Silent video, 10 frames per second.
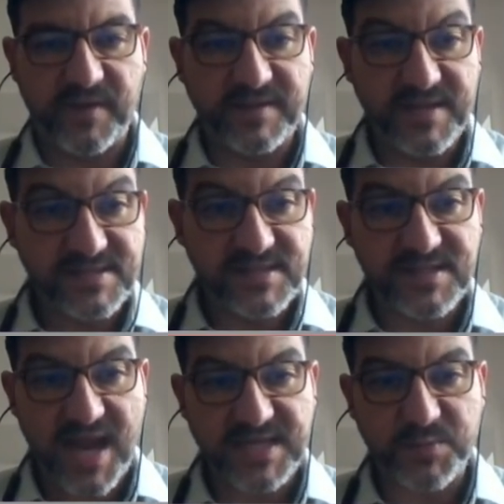these
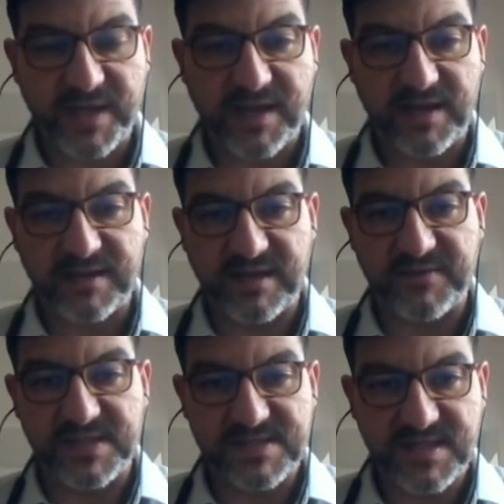slides, we can
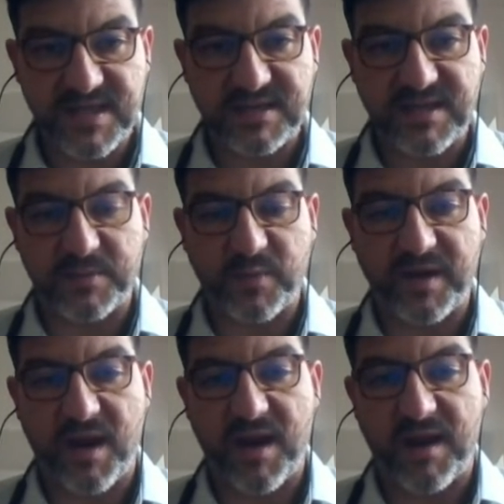even see that
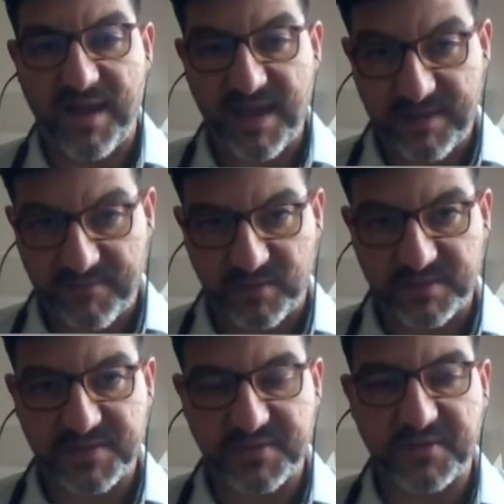we are able
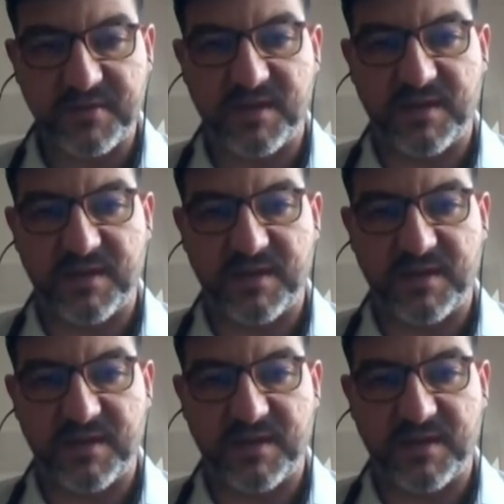to